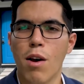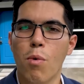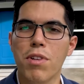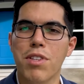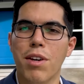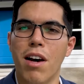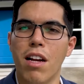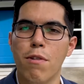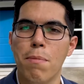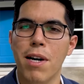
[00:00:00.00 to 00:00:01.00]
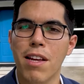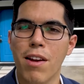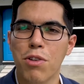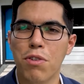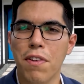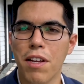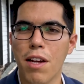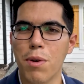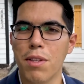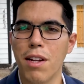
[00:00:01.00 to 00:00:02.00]
What's going on, everybody? Aaron Trevino here
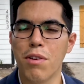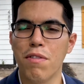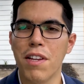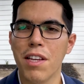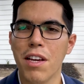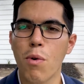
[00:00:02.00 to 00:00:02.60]
with another video.